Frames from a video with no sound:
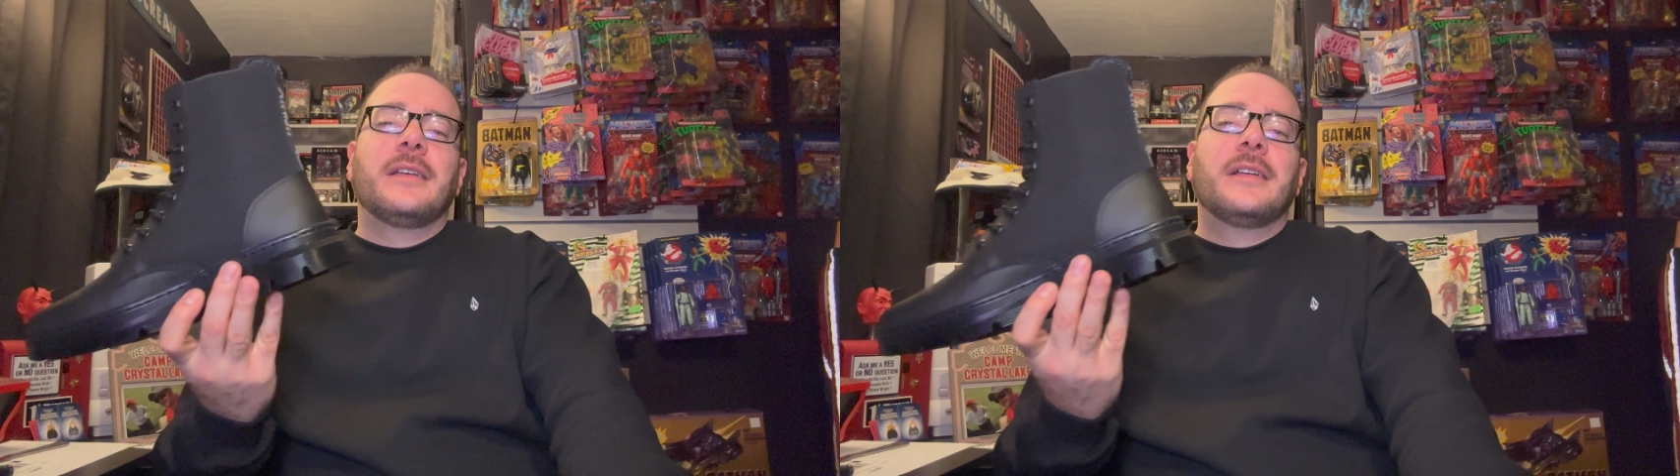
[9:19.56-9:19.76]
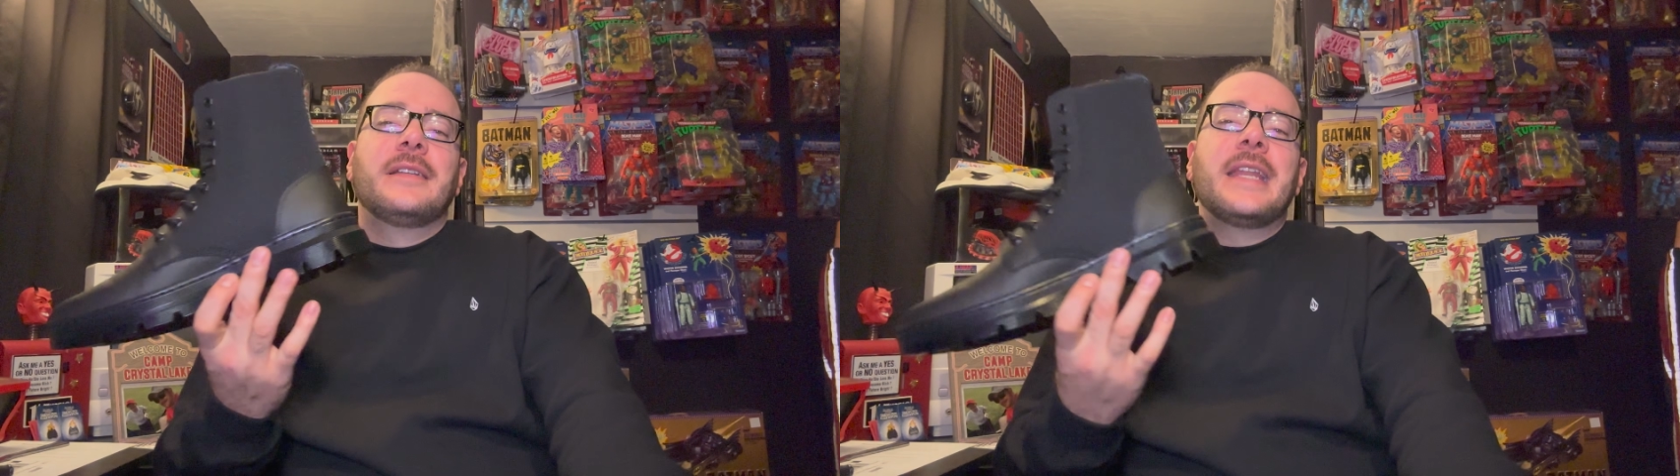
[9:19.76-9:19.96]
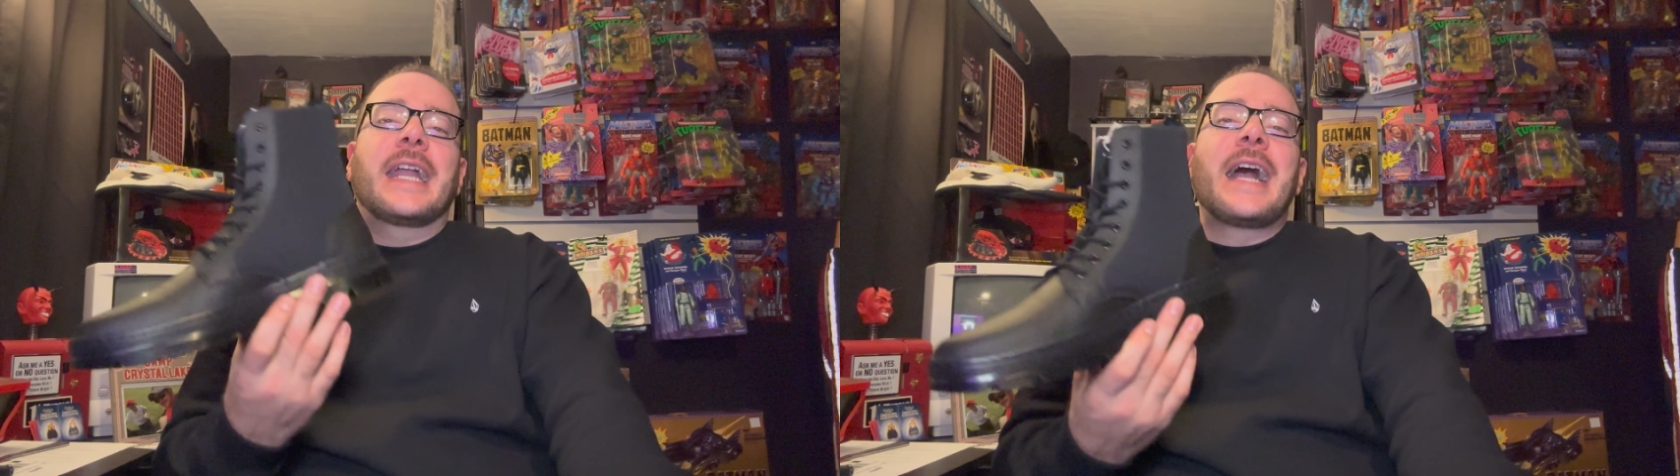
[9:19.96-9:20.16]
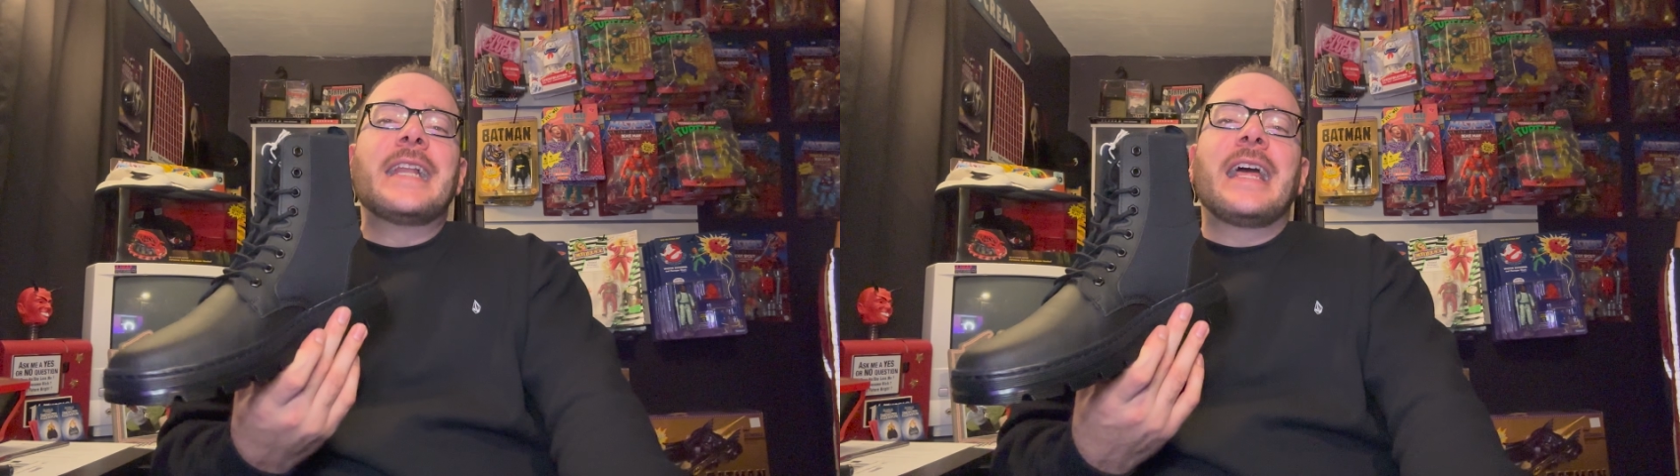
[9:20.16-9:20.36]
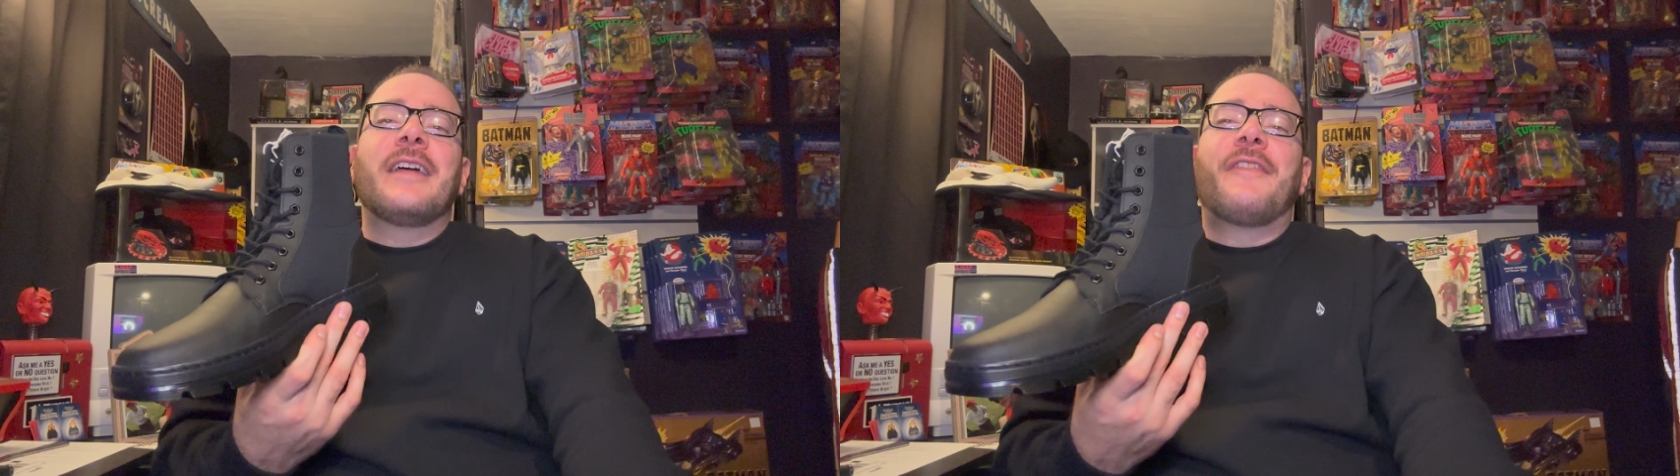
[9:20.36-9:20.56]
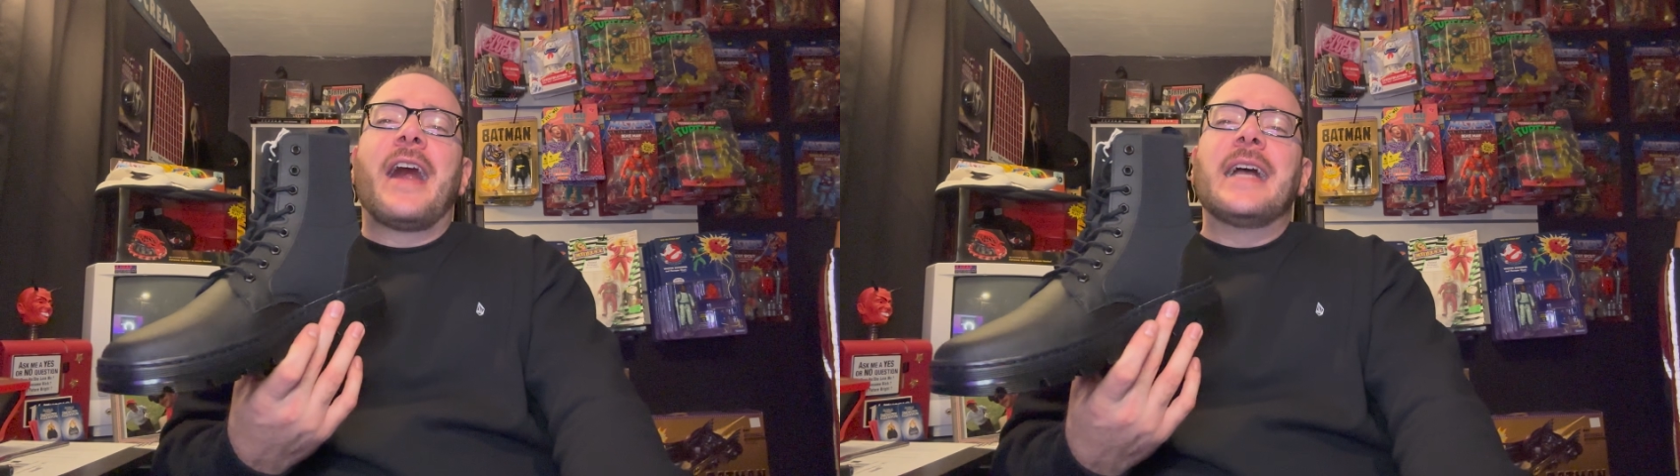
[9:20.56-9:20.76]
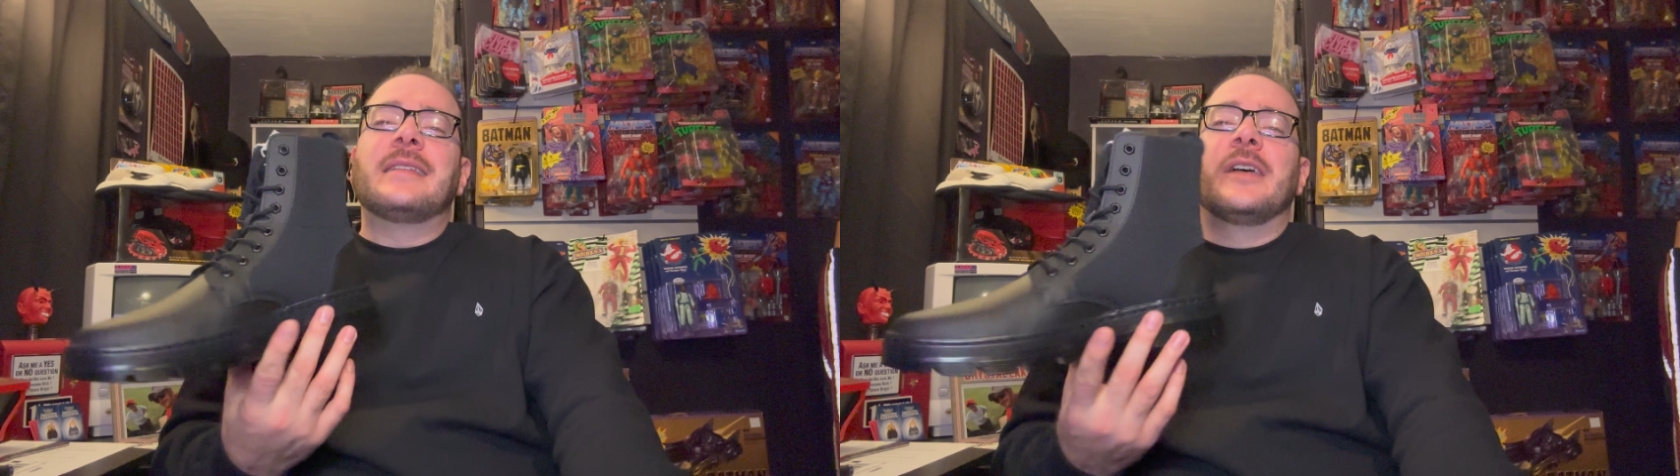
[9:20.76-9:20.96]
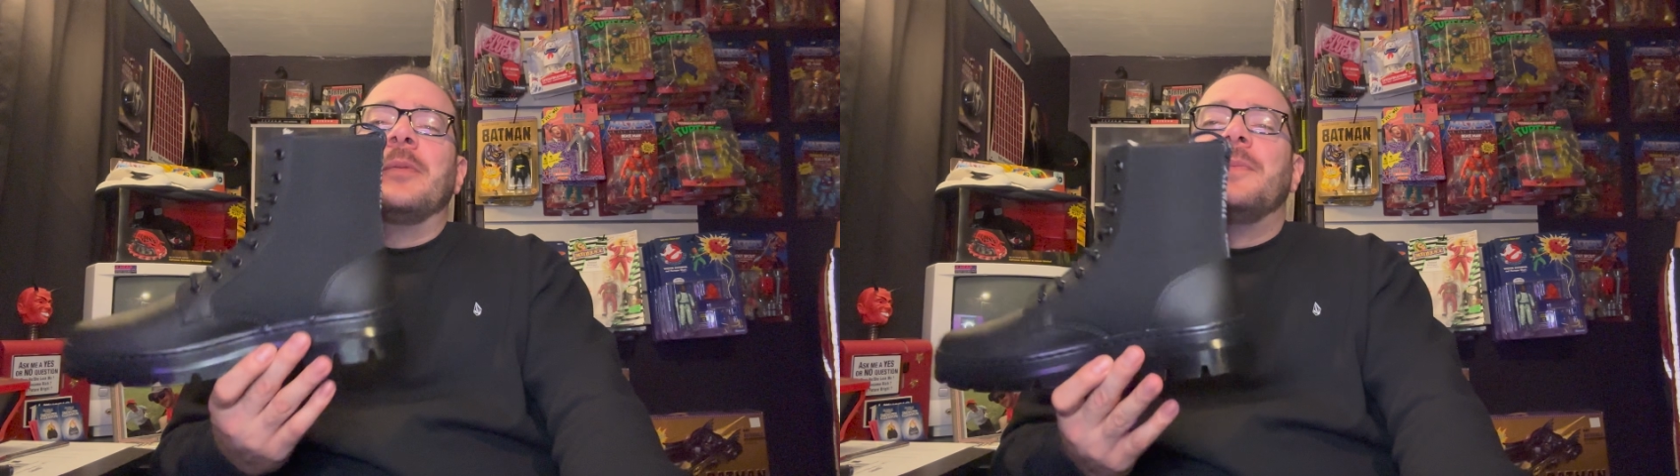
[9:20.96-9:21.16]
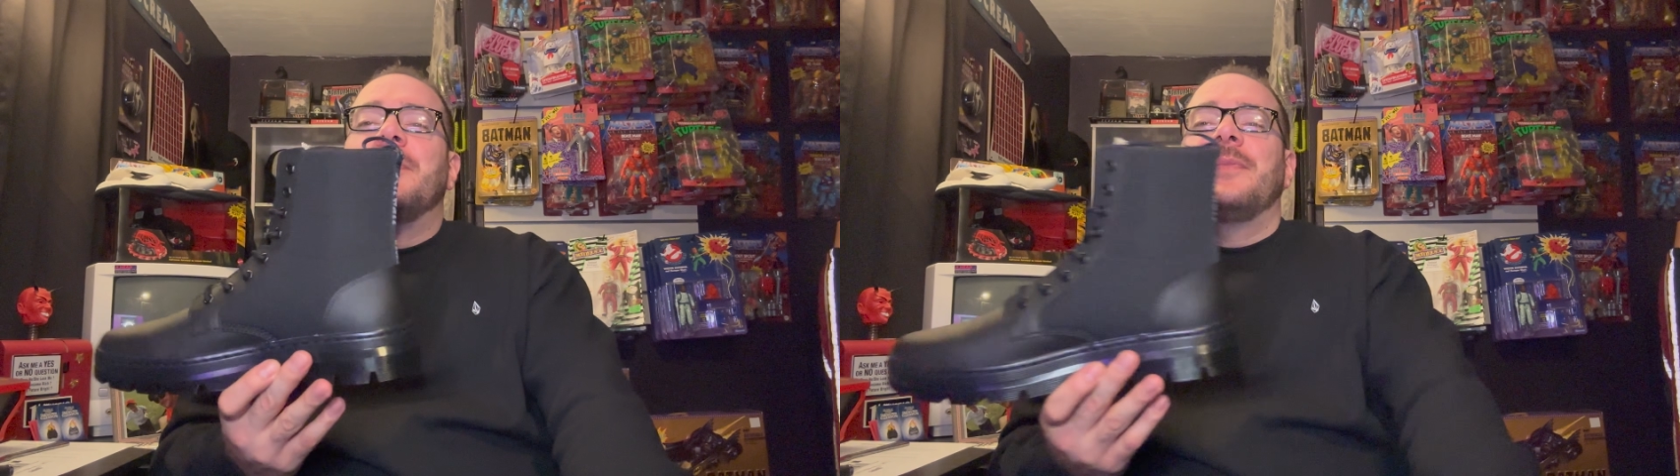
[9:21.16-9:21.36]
Nick identifies them,